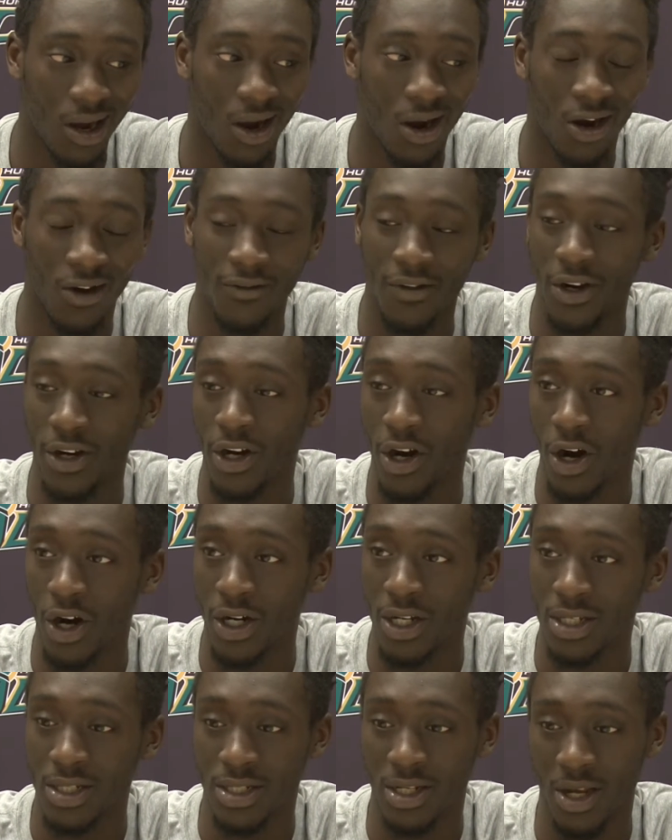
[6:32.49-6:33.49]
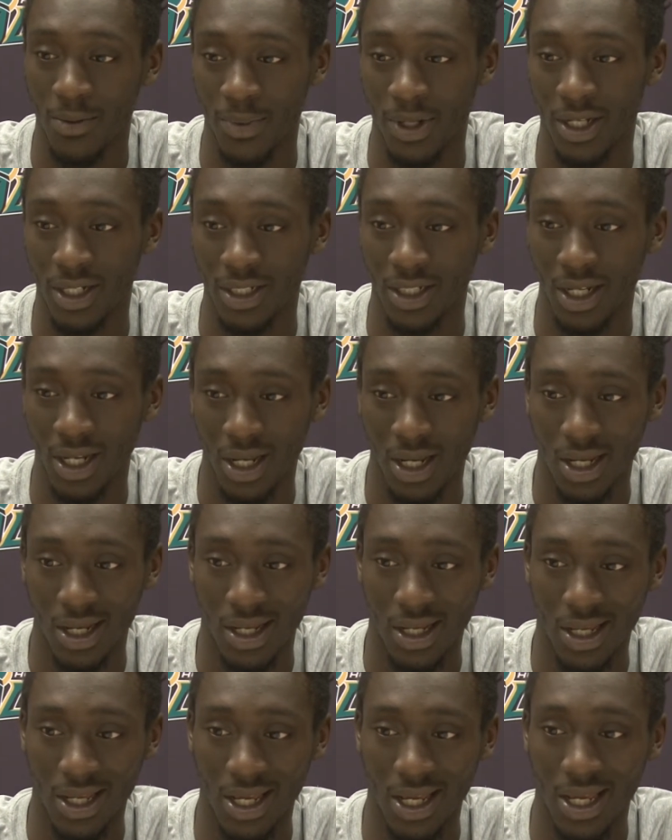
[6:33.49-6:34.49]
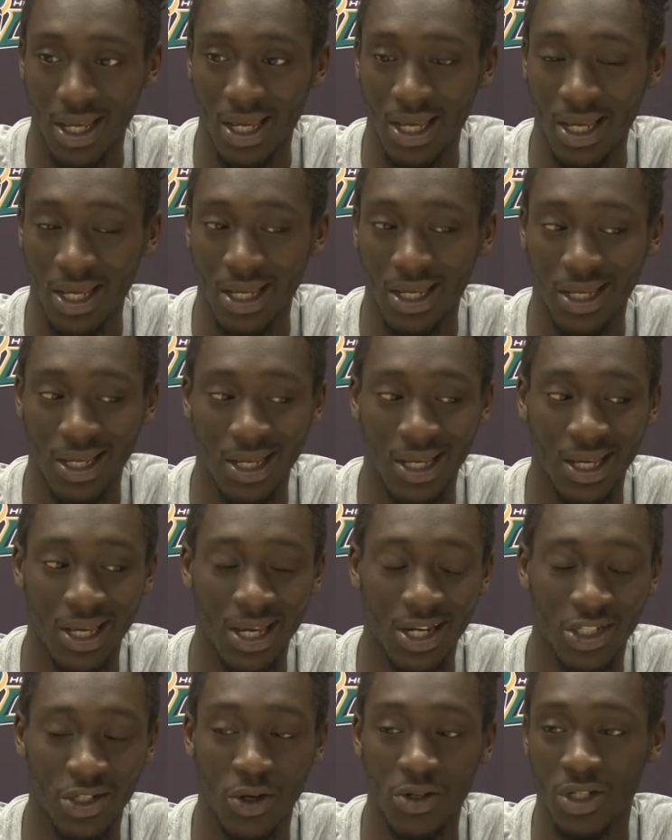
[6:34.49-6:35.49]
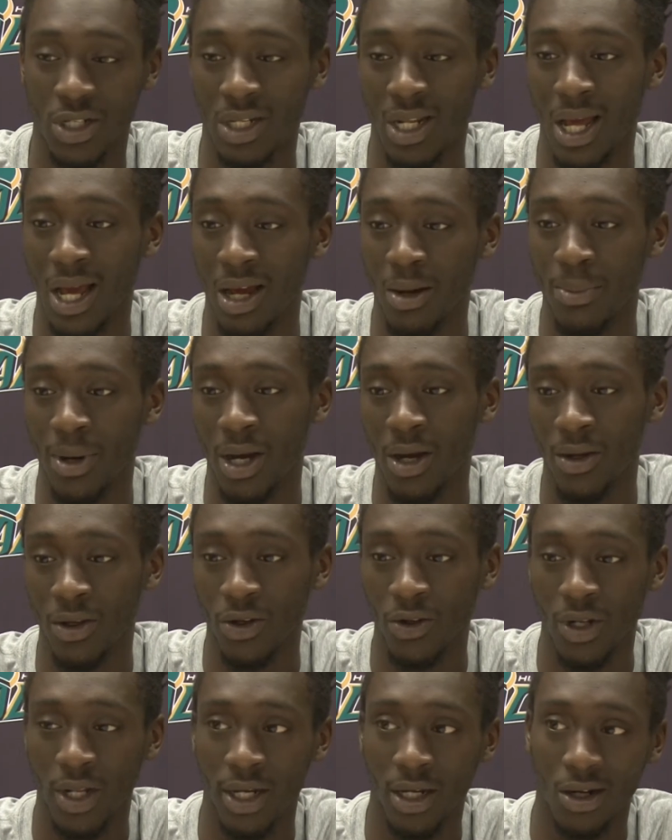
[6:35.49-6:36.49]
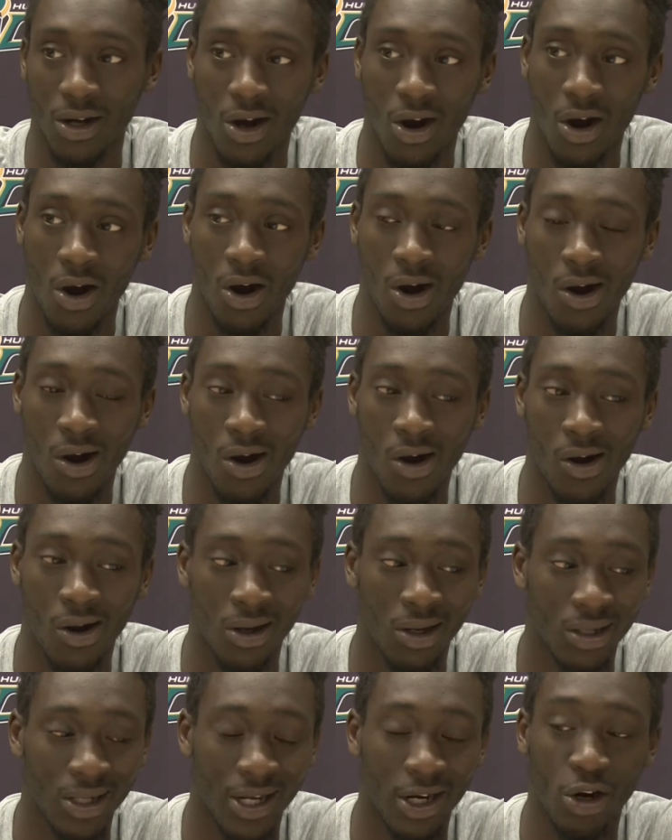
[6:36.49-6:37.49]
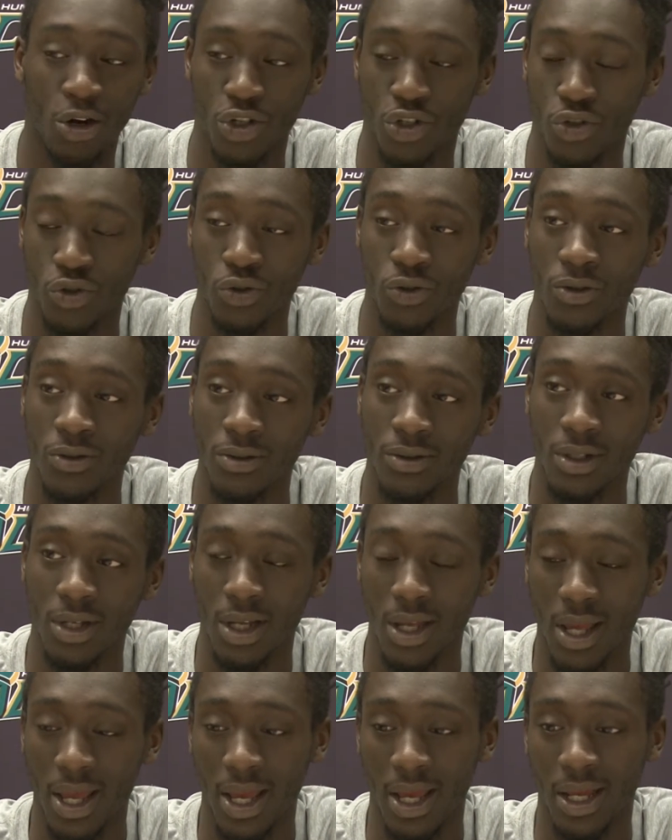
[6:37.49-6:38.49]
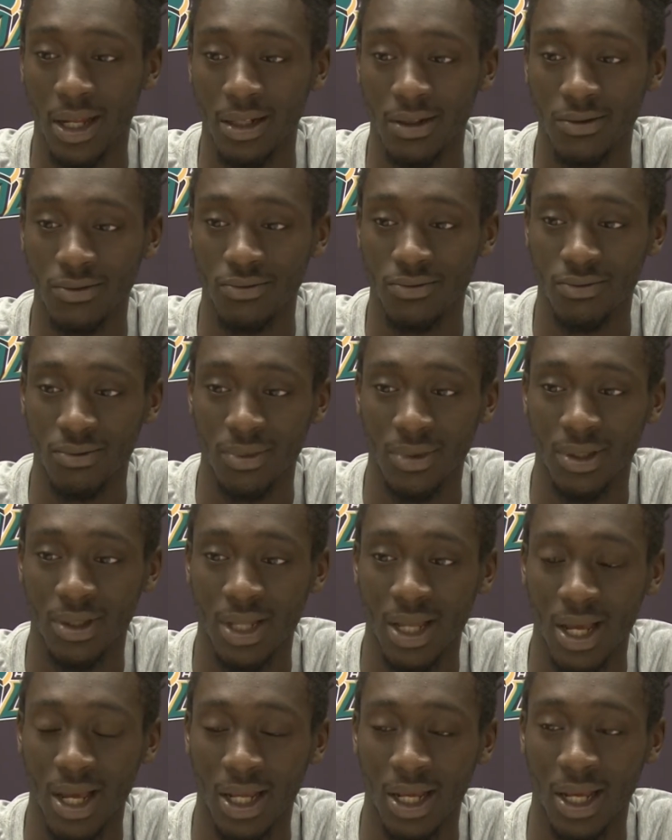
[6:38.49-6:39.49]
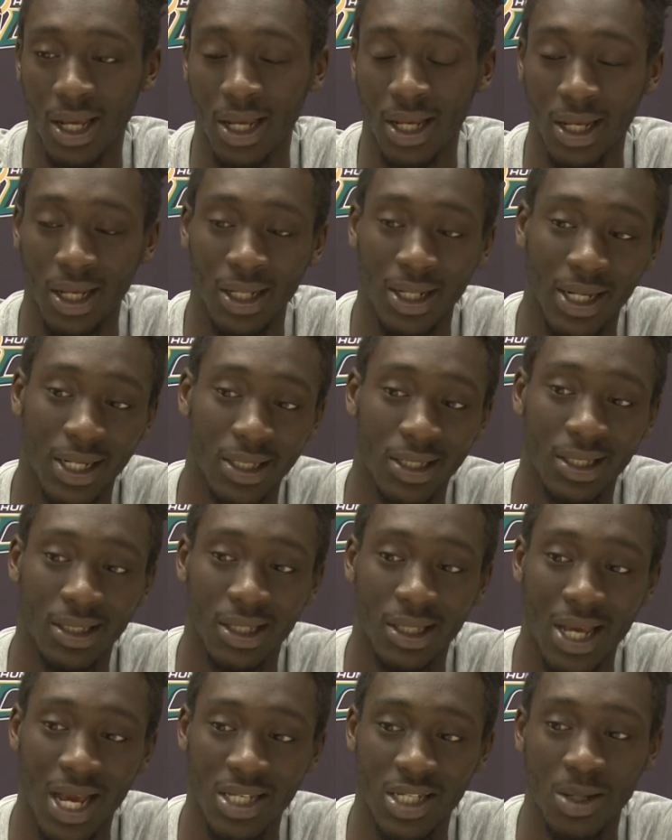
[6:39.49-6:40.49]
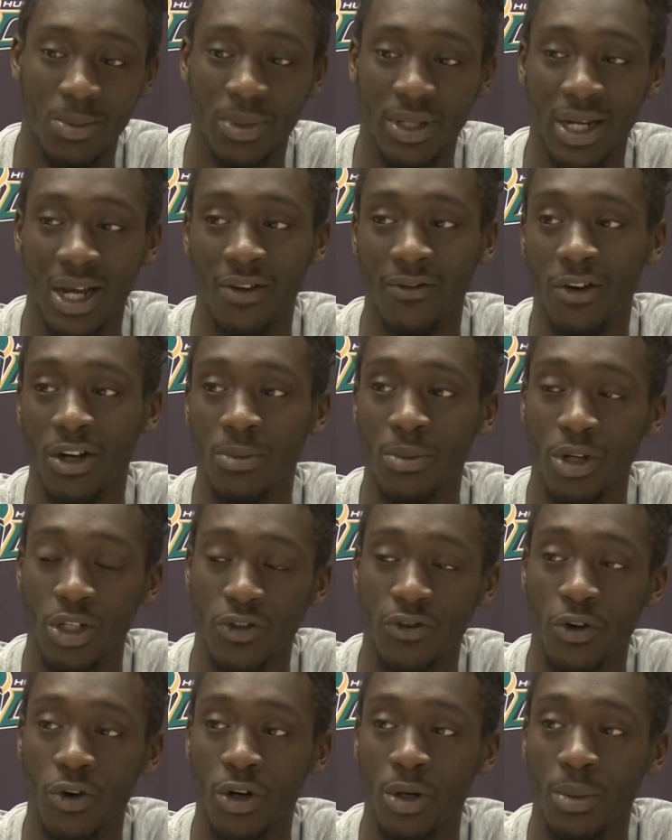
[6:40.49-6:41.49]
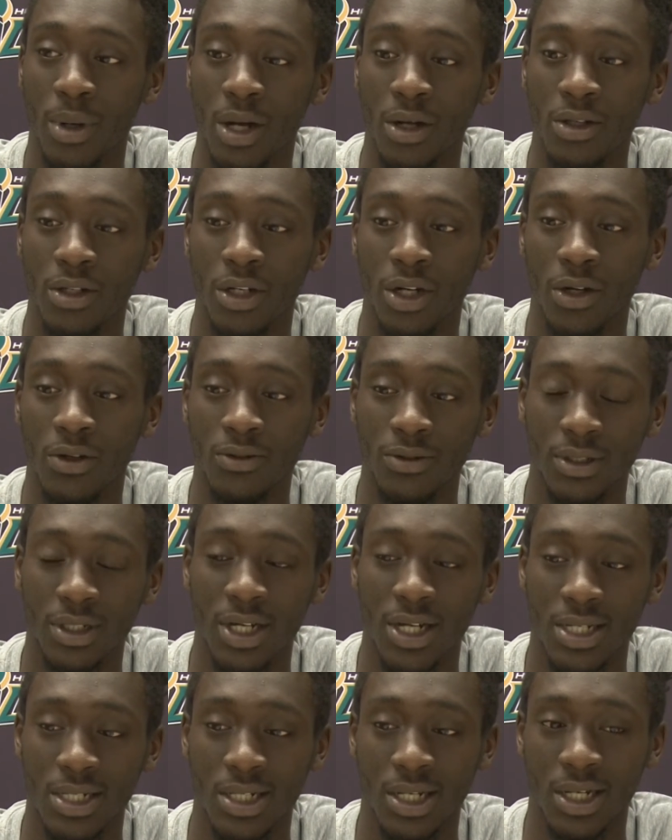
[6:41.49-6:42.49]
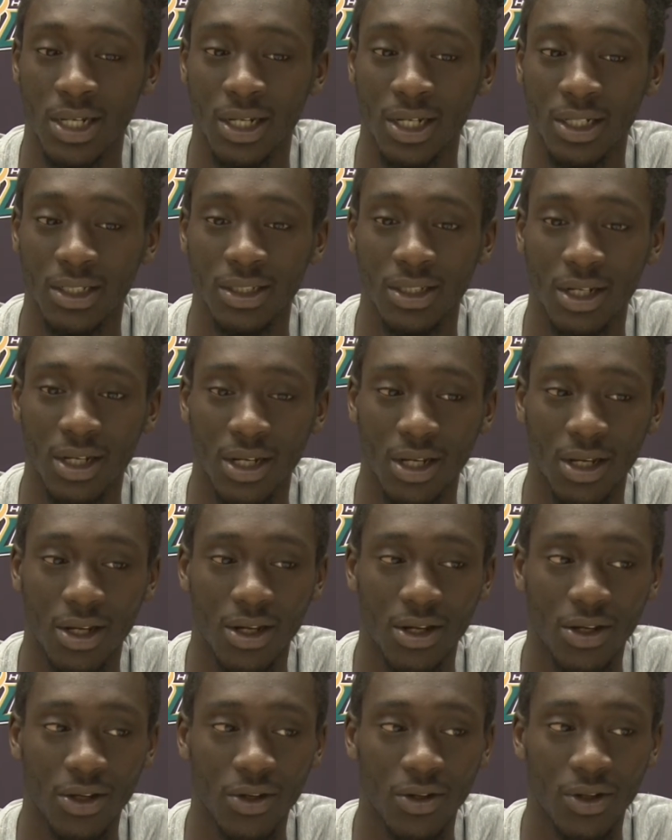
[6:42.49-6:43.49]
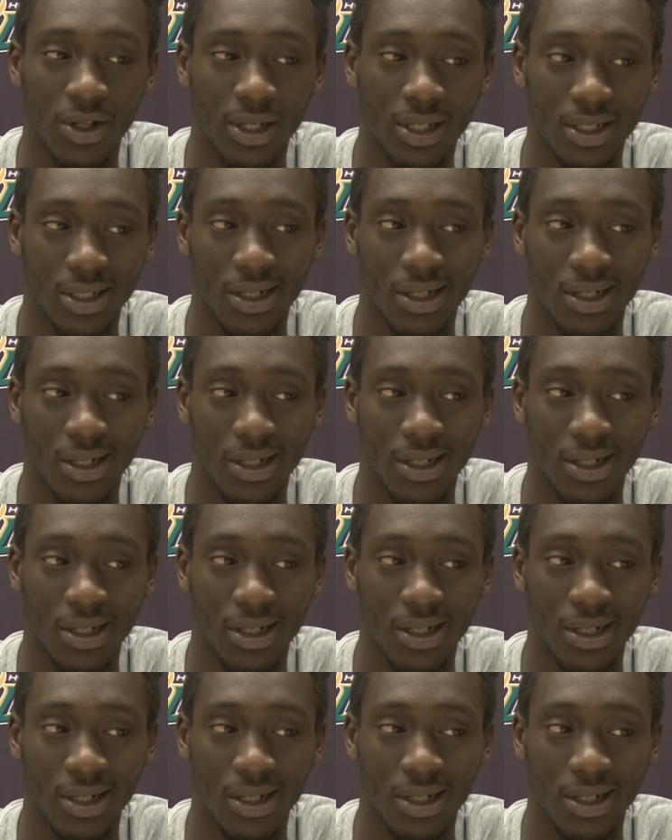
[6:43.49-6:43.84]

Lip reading: our very hardest, I mean, it shows a lot about, you know, like our school, and like that's something I very much forward about, you know, because you know,